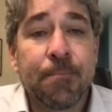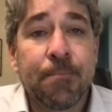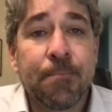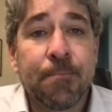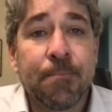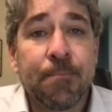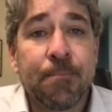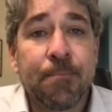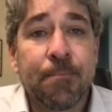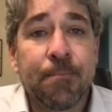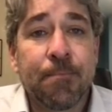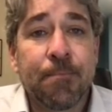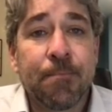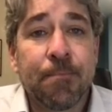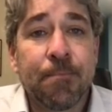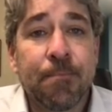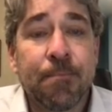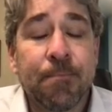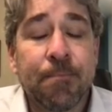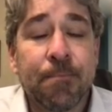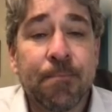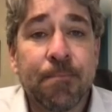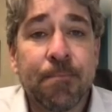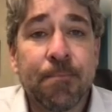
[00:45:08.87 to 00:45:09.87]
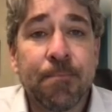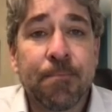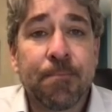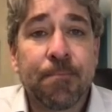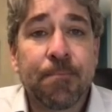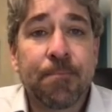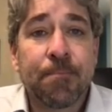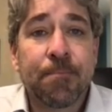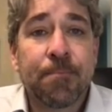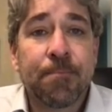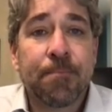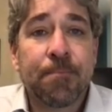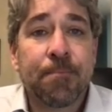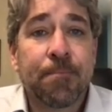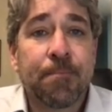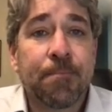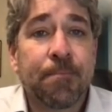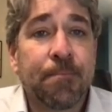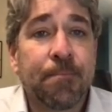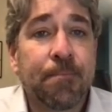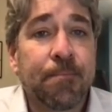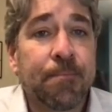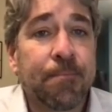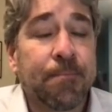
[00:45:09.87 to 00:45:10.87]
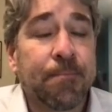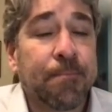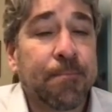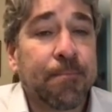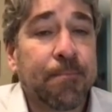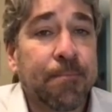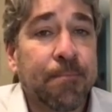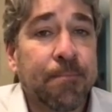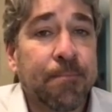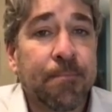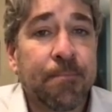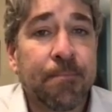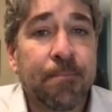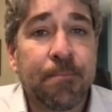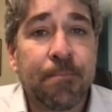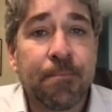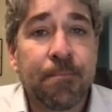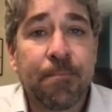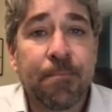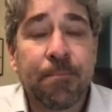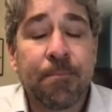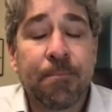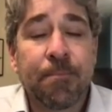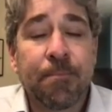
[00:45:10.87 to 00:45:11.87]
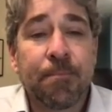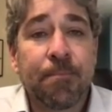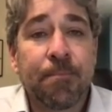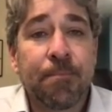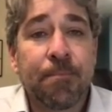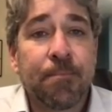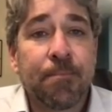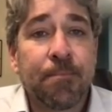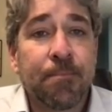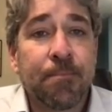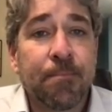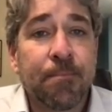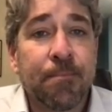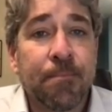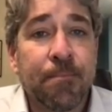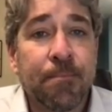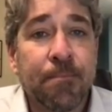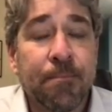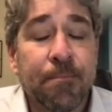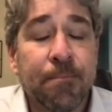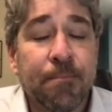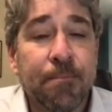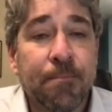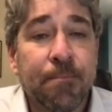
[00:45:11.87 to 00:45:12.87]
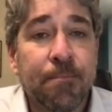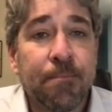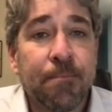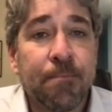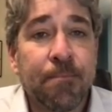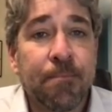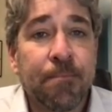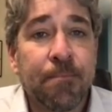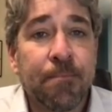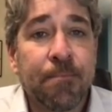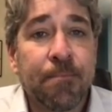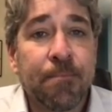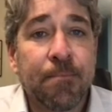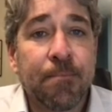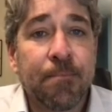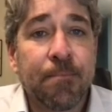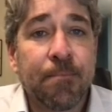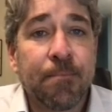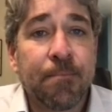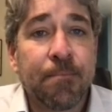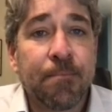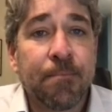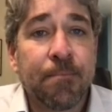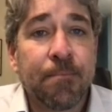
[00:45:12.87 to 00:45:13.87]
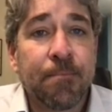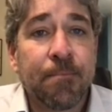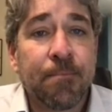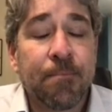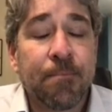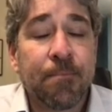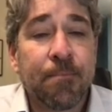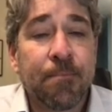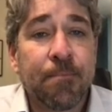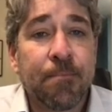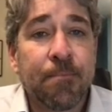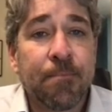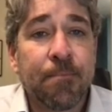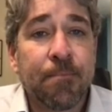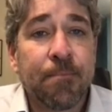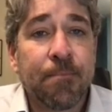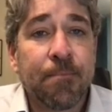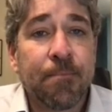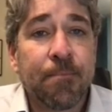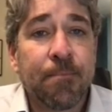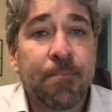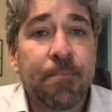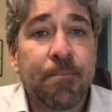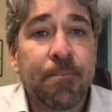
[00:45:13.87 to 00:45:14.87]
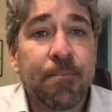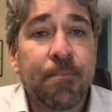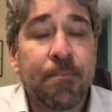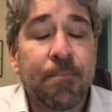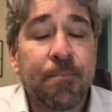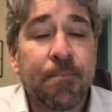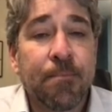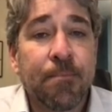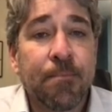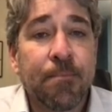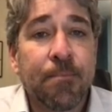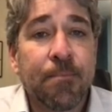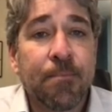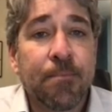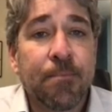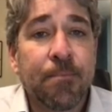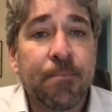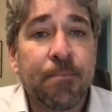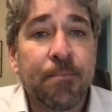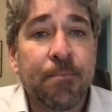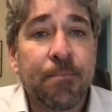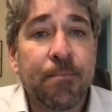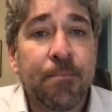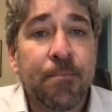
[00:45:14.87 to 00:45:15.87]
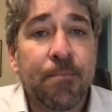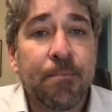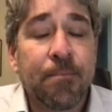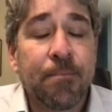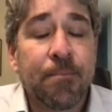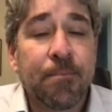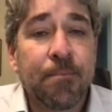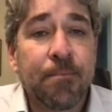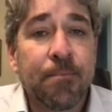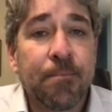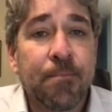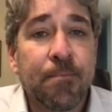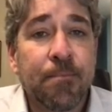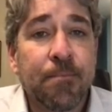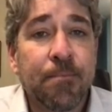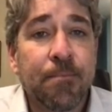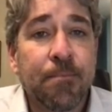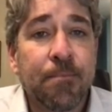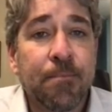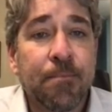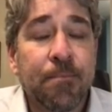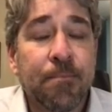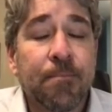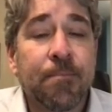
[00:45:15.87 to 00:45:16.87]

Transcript: (silent)